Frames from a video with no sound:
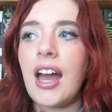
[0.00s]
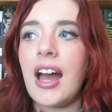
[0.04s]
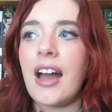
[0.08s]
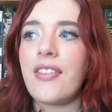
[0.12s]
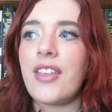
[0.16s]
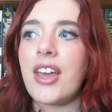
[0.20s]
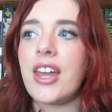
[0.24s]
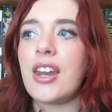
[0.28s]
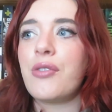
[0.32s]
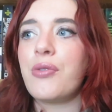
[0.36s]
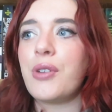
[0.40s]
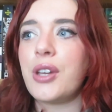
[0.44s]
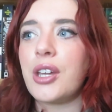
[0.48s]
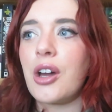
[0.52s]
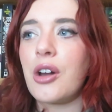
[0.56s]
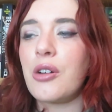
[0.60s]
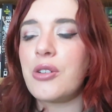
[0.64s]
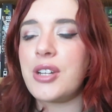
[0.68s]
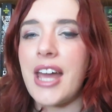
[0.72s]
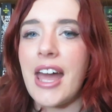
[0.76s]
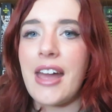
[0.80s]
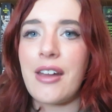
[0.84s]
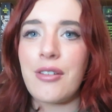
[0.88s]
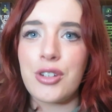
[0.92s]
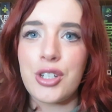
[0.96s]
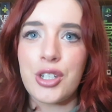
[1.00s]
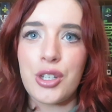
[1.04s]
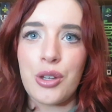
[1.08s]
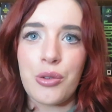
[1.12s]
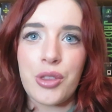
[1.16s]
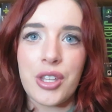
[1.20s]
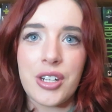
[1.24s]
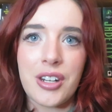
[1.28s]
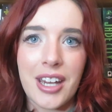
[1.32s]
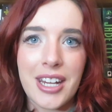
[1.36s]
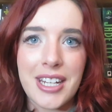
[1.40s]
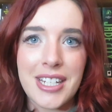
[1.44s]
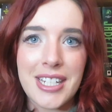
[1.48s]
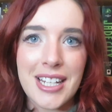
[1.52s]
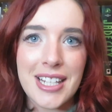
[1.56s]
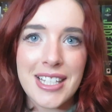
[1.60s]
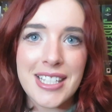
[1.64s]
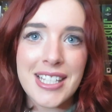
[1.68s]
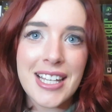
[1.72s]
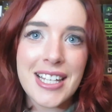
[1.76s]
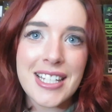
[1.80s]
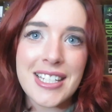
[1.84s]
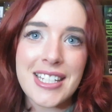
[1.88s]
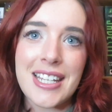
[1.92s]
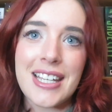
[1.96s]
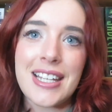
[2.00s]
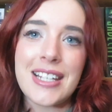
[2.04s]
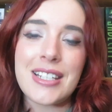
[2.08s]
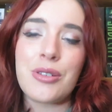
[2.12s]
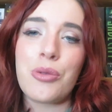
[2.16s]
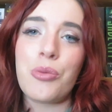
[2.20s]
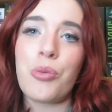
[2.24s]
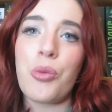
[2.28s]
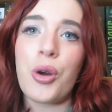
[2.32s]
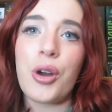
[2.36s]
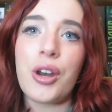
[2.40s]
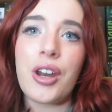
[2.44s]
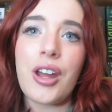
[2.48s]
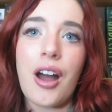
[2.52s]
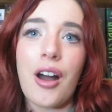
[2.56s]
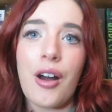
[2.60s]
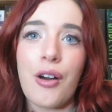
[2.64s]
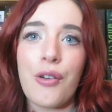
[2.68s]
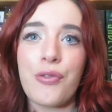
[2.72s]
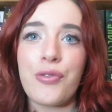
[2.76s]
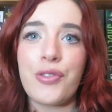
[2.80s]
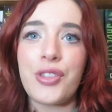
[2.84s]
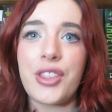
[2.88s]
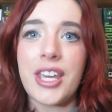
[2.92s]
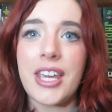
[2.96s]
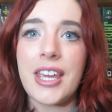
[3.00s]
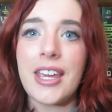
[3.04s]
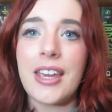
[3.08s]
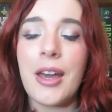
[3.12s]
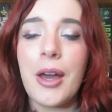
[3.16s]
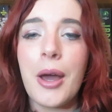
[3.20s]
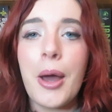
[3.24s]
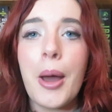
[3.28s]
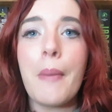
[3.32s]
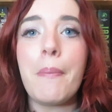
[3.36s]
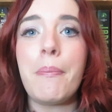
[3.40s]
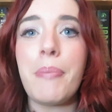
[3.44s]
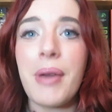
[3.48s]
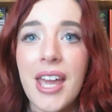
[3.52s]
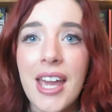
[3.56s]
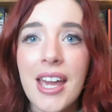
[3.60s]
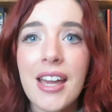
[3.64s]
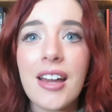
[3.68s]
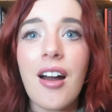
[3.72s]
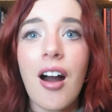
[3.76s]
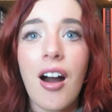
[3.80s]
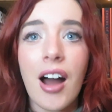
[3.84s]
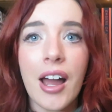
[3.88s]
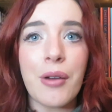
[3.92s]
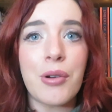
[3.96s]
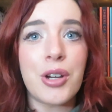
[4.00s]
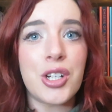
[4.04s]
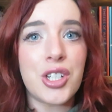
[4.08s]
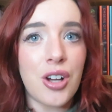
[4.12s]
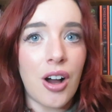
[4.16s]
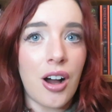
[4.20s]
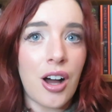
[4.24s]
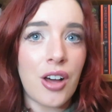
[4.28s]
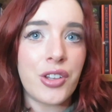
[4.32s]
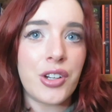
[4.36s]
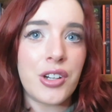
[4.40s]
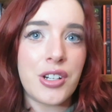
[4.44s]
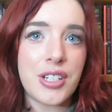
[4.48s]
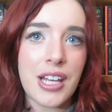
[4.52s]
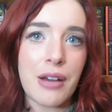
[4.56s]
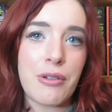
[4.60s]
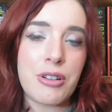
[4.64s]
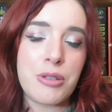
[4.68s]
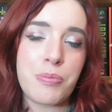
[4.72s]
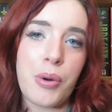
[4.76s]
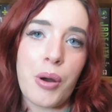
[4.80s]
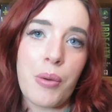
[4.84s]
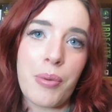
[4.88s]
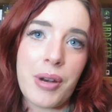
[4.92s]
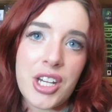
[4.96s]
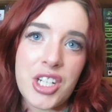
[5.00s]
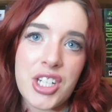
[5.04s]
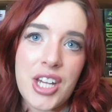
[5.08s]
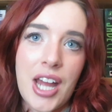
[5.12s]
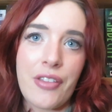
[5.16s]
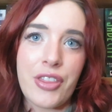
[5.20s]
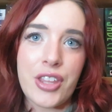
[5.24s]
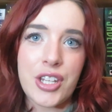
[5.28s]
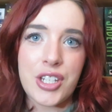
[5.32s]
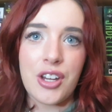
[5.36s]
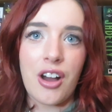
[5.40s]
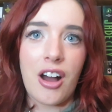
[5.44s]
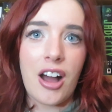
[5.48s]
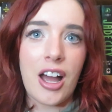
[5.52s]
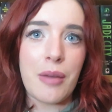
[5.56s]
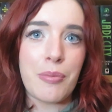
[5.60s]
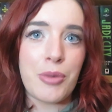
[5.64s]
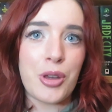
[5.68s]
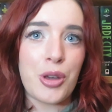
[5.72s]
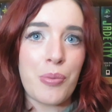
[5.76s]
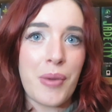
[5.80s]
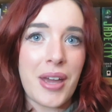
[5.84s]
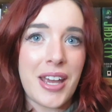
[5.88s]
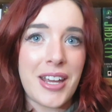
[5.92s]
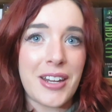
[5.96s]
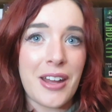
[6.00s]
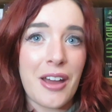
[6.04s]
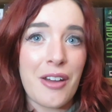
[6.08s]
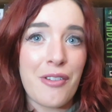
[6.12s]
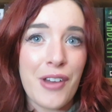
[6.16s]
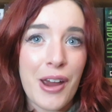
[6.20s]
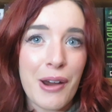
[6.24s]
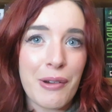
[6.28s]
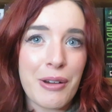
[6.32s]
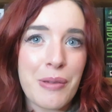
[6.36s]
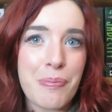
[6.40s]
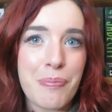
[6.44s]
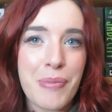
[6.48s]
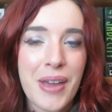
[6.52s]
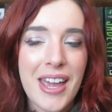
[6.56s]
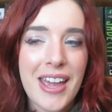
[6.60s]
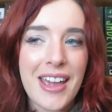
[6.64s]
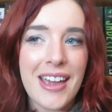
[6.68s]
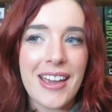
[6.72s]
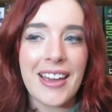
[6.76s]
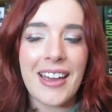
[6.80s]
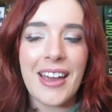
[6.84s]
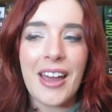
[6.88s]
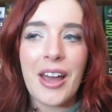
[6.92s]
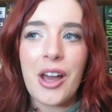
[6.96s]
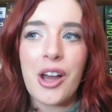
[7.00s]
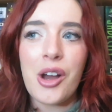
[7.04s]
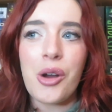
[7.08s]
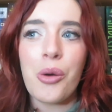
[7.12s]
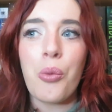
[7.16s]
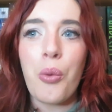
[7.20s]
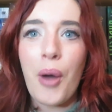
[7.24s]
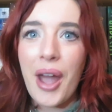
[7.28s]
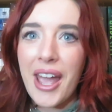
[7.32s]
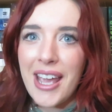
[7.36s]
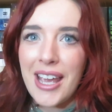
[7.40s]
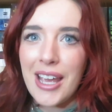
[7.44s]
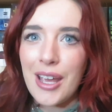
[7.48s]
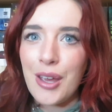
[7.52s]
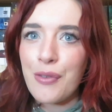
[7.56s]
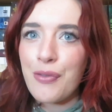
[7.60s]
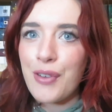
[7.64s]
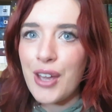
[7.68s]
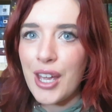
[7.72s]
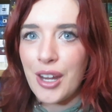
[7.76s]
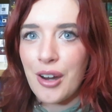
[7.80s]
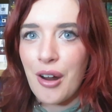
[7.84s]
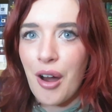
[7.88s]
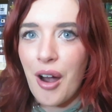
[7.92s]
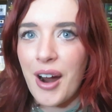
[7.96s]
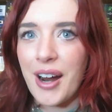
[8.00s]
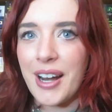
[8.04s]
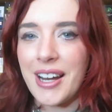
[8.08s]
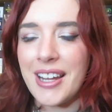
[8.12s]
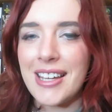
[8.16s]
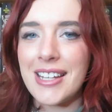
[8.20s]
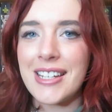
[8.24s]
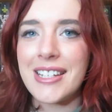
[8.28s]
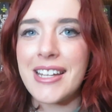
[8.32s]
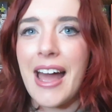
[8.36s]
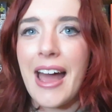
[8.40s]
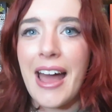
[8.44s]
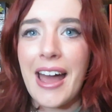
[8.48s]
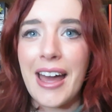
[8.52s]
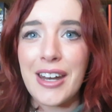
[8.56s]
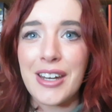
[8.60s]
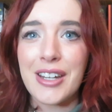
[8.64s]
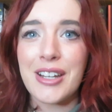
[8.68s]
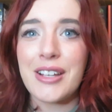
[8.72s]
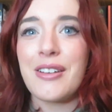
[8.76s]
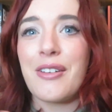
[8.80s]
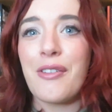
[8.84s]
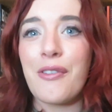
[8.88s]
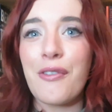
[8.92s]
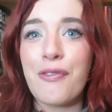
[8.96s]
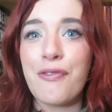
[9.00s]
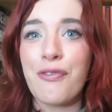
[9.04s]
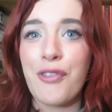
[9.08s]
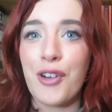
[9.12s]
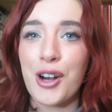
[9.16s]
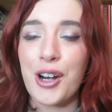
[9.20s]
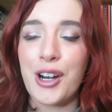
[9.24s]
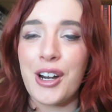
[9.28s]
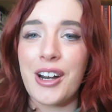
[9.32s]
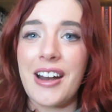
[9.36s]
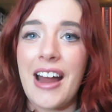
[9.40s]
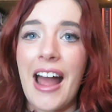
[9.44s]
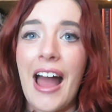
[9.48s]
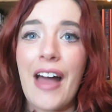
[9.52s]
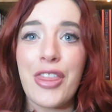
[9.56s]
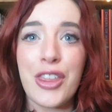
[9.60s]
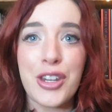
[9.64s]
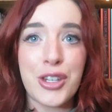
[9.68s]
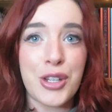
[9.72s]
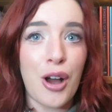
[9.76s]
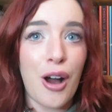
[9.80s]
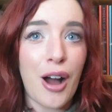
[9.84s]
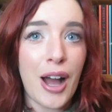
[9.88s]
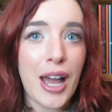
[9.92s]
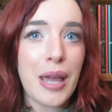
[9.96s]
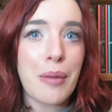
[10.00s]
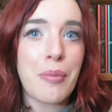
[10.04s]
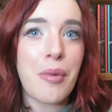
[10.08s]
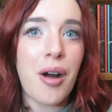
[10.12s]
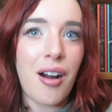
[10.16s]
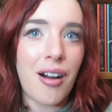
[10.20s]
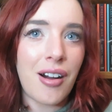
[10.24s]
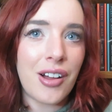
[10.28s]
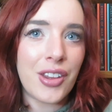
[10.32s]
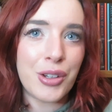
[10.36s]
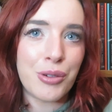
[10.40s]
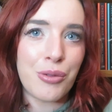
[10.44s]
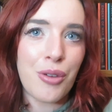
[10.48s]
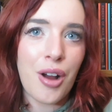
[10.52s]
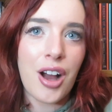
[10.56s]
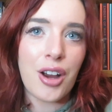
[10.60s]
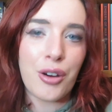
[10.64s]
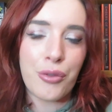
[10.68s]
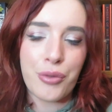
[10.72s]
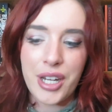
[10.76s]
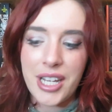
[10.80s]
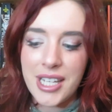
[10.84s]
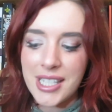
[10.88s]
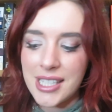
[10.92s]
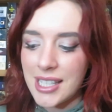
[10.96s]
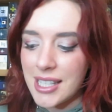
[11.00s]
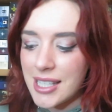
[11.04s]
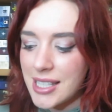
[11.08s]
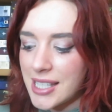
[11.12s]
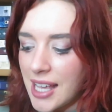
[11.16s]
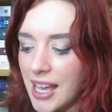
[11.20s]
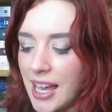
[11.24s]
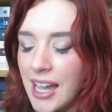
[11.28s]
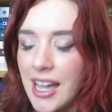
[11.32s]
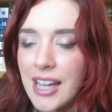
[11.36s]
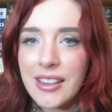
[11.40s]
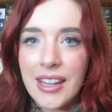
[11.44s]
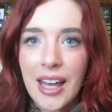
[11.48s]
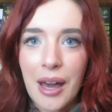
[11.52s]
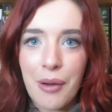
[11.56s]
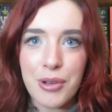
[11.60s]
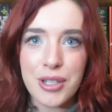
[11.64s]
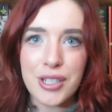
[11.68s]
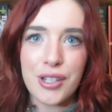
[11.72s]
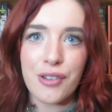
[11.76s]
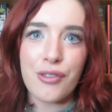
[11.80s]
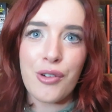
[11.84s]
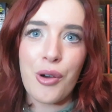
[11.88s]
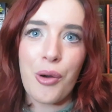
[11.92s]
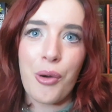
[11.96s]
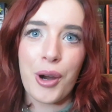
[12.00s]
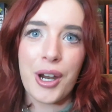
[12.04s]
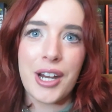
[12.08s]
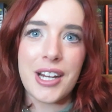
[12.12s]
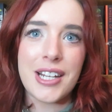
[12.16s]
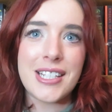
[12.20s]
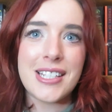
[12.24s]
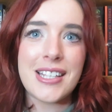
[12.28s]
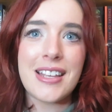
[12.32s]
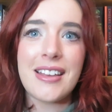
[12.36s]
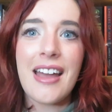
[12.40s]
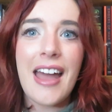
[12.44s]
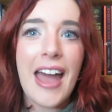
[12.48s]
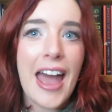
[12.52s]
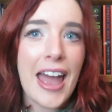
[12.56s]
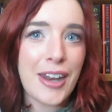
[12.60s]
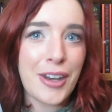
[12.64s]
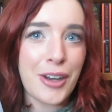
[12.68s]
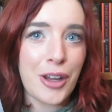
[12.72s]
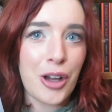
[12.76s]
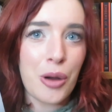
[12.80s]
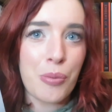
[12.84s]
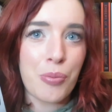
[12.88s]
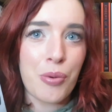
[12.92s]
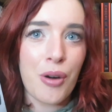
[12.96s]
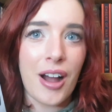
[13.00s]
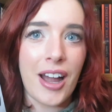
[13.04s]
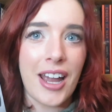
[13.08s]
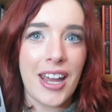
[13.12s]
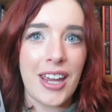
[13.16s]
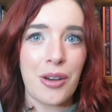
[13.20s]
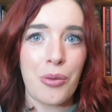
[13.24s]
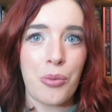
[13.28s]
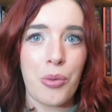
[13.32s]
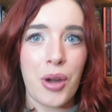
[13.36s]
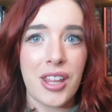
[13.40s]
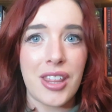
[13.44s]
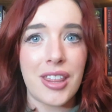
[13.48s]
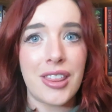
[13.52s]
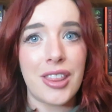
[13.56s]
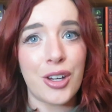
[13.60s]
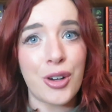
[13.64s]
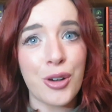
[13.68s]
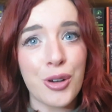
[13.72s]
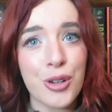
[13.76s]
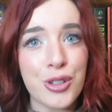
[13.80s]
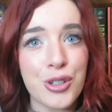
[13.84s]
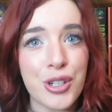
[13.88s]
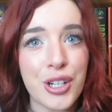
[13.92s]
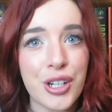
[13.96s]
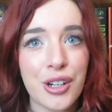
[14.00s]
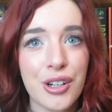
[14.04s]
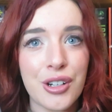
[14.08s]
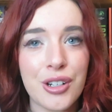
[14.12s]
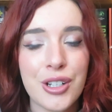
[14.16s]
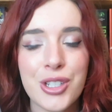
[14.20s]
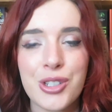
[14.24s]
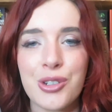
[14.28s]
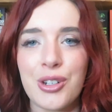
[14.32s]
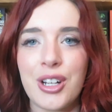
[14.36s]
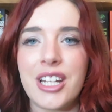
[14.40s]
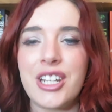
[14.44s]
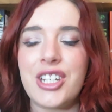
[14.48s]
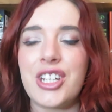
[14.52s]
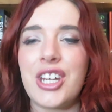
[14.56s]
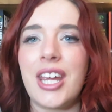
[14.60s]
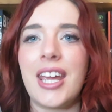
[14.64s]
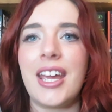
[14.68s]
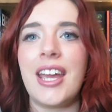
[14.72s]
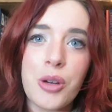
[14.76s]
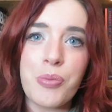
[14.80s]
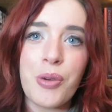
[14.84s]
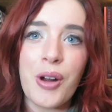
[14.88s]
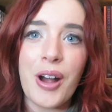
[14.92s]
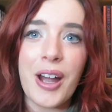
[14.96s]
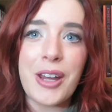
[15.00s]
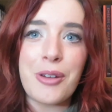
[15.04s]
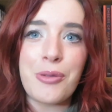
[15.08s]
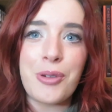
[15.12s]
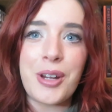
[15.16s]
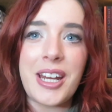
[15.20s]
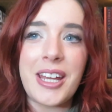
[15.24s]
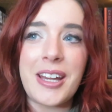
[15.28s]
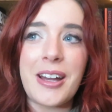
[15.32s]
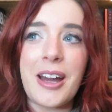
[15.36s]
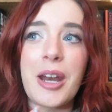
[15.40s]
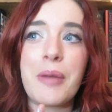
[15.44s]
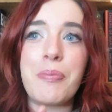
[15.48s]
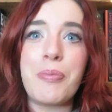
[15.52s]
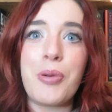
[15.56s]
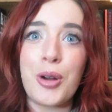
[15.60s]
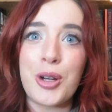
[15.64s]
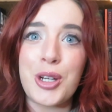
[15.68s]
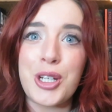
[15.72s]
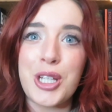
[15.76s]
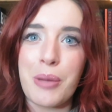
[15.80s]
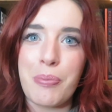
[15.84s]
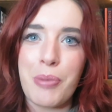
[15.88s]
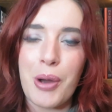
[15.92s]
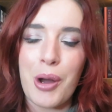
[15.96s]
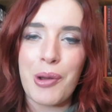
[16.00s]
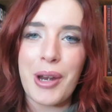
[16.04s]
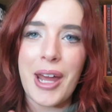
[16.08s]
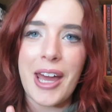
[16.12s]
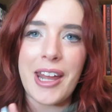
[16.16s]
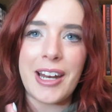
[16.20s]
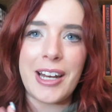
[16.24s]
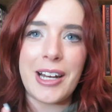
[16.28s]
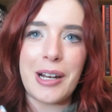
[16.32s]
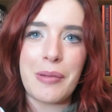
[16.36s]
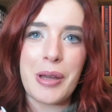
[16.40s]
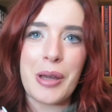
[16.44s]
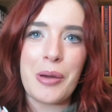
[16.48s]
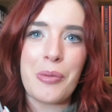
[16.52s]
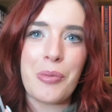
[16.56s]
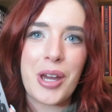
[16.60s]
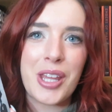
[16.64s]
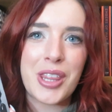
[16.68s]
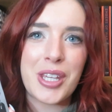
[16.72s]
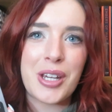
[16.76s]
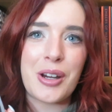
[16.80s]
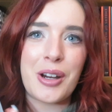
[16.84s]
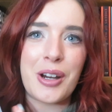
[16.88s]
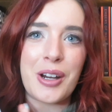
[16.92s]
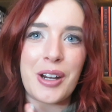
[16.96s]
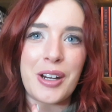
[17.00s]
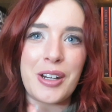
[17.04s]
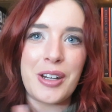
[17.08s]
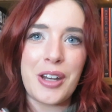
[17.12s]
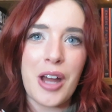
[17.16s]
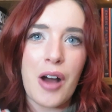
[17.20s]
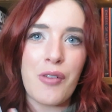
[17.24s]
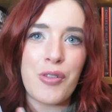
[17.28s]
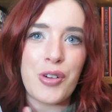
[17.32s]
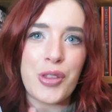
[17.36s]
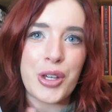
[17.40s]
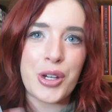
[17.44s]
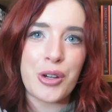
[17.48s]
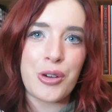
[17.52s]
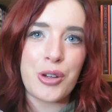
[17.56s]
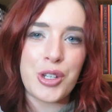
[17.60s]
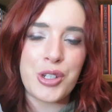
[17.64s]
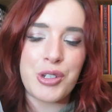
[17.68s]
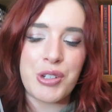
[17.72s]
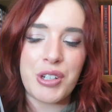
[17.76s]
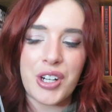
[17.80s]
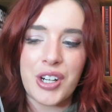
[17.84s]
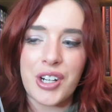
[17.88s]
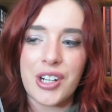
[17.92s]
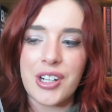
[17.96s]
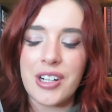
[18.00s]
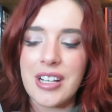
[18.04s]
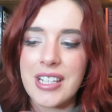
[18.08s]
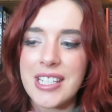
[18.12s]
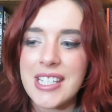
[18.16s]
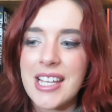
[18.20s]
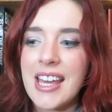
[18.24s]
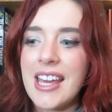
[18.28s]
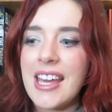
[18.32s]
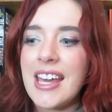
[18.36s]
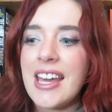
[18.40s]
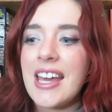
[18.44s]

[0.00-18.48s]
And then if we go down to the 1960s, one of the big Irish authors that was published at the time, who made a very big wave in Ireland, and for, at the time, all the wrong reasons, that was, of course, Edna O'Brien with the Country Girls trilogy. Edna O'Brien really kind of pushed the boat out a little bit with her novel, The Country Girls.